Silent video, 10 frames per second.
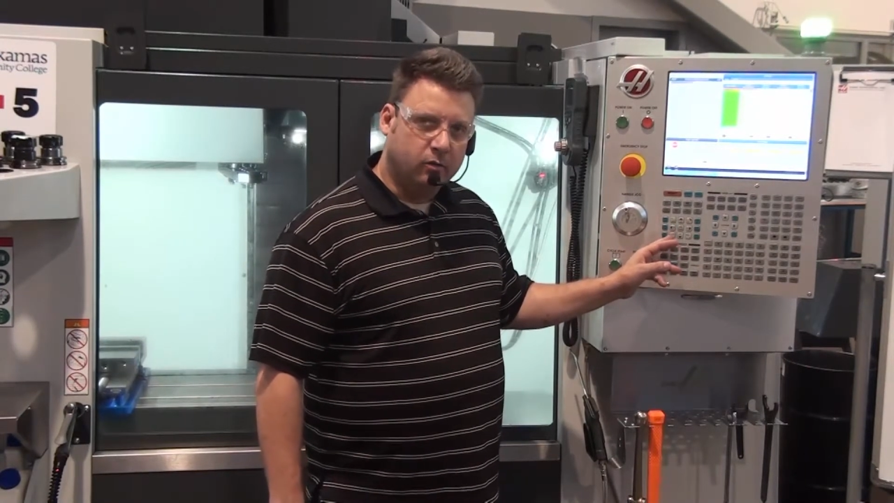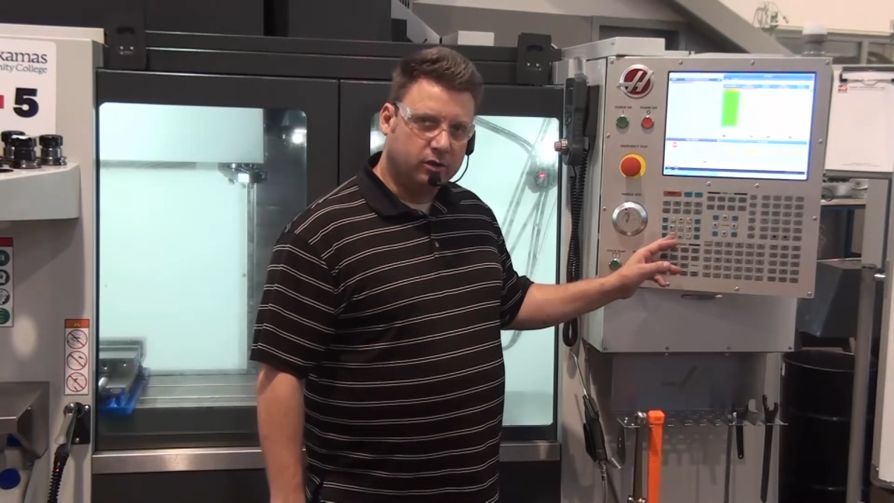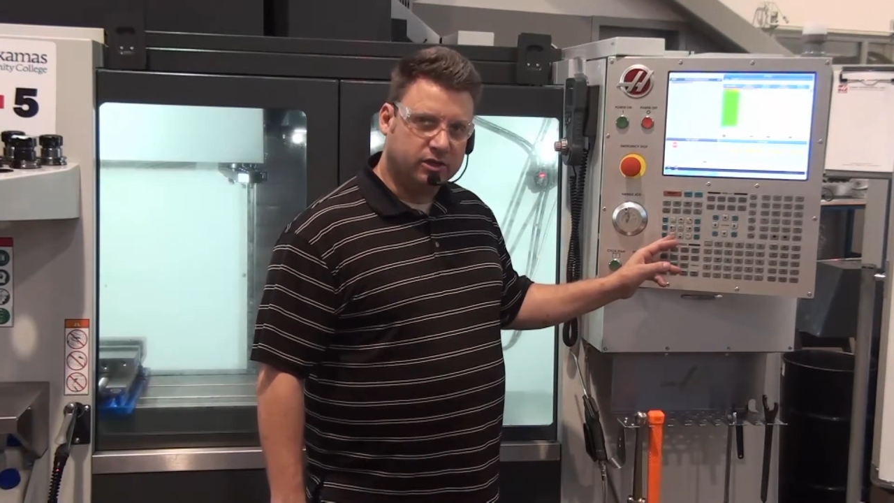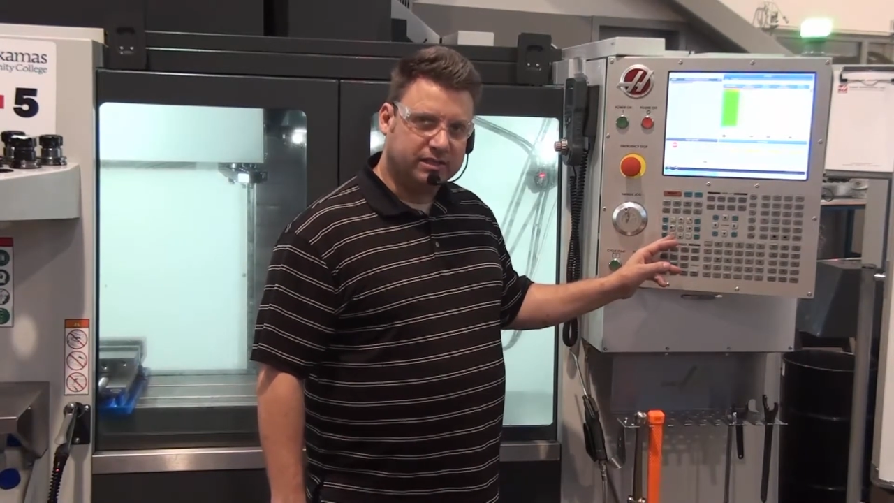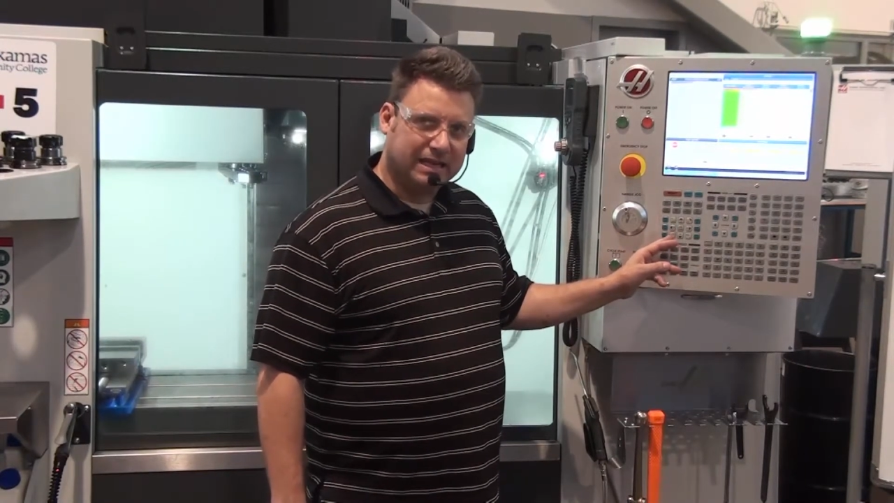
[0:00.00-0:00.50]

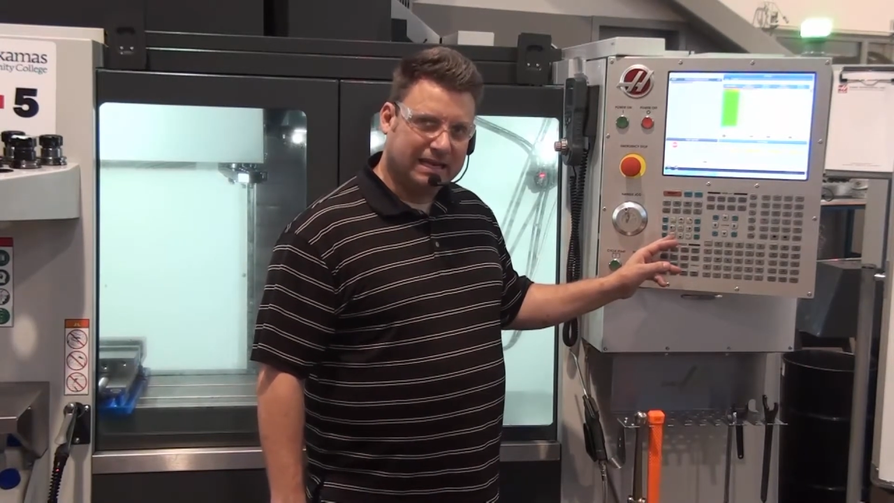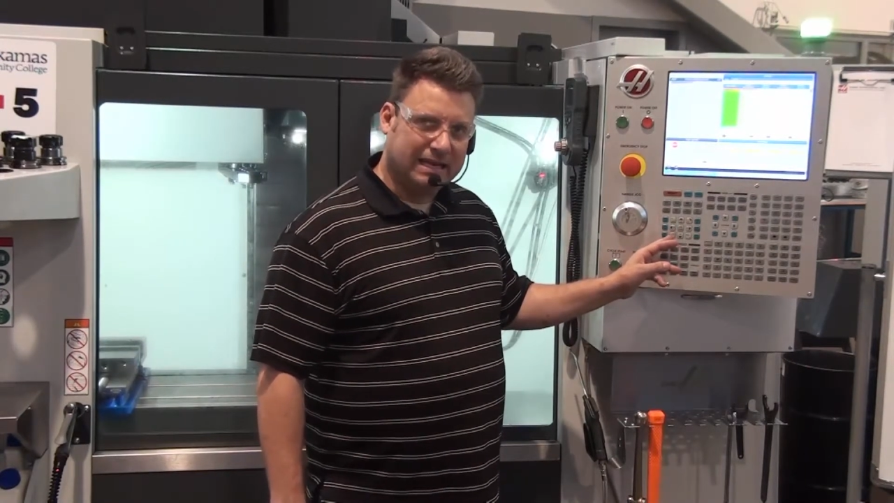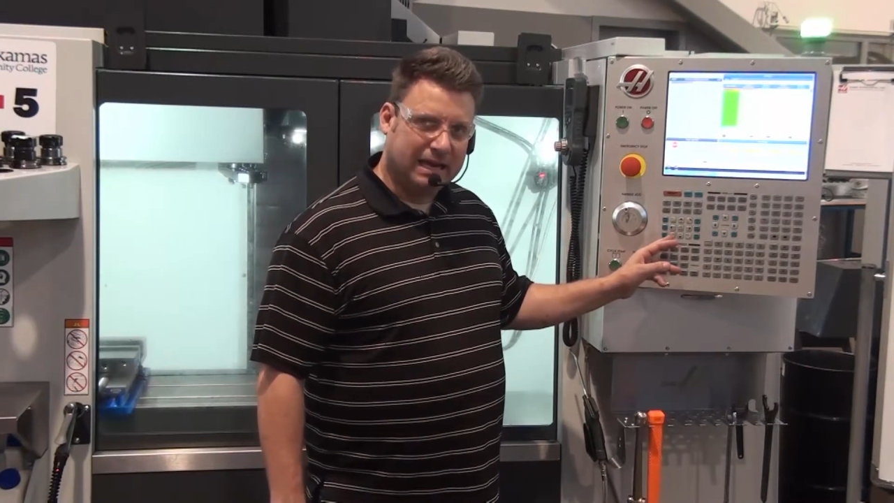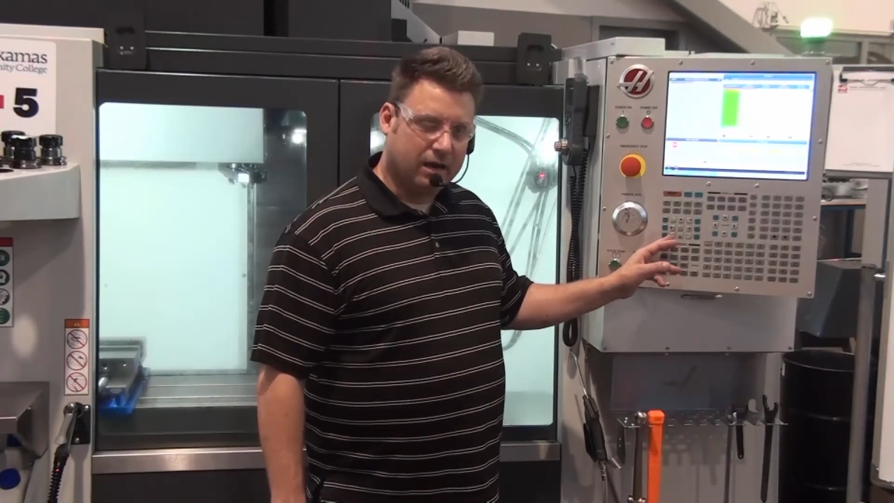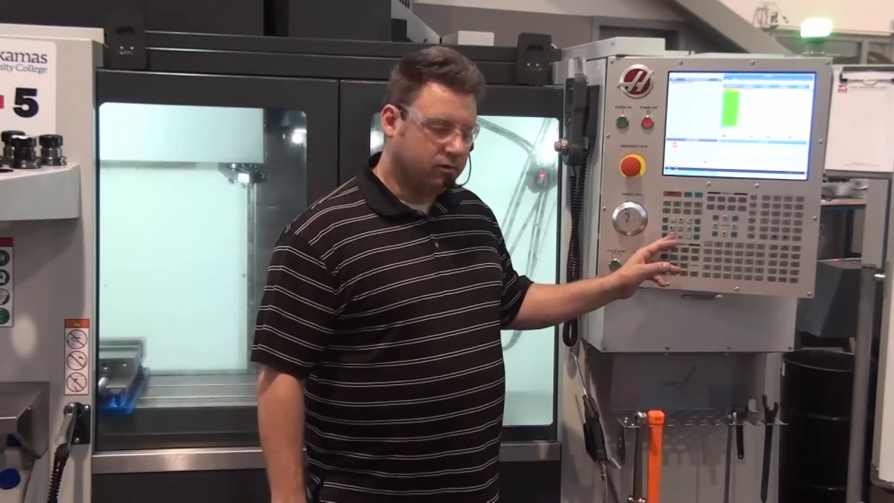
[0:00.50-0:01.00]
is in and
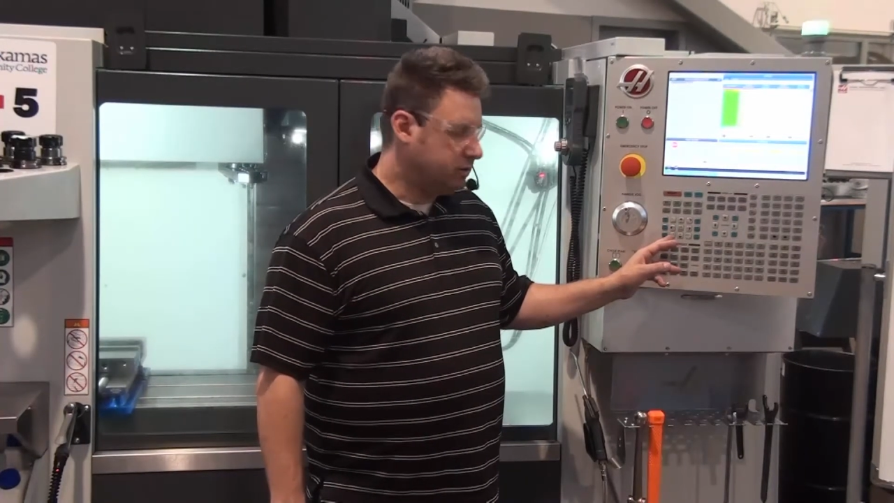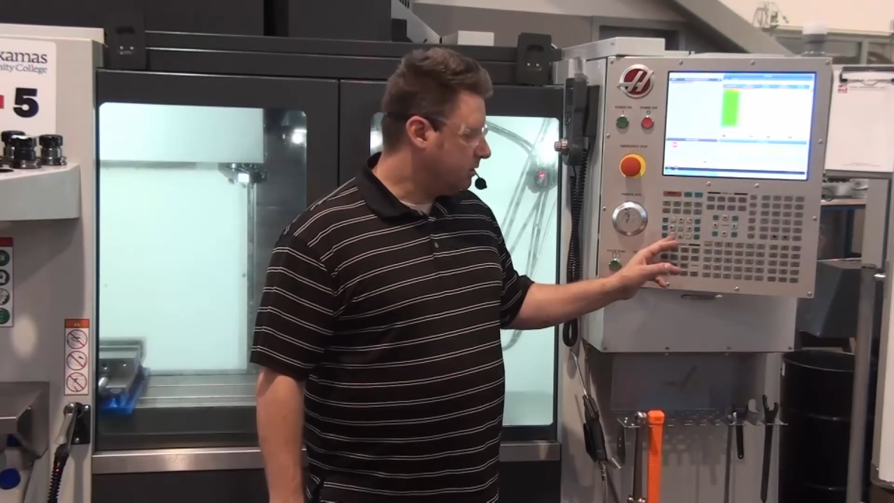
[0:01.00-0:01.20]
out,